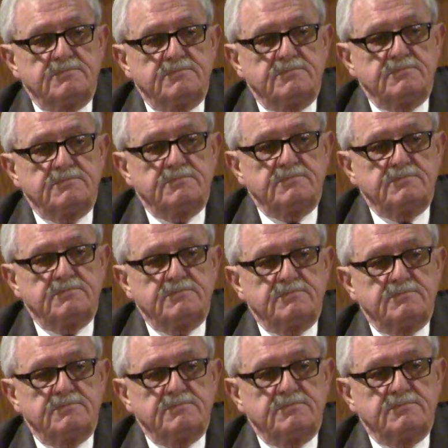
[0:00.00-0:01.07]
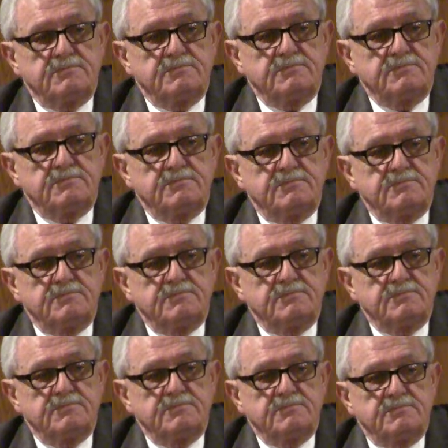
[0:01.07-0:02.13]

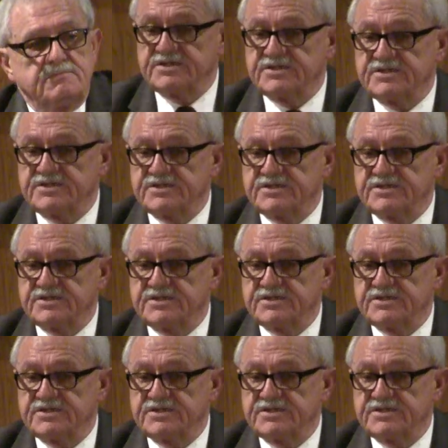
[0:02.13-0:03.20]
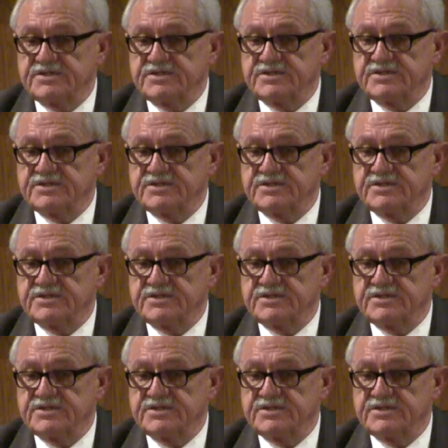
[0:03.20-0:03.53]
Nothing is said.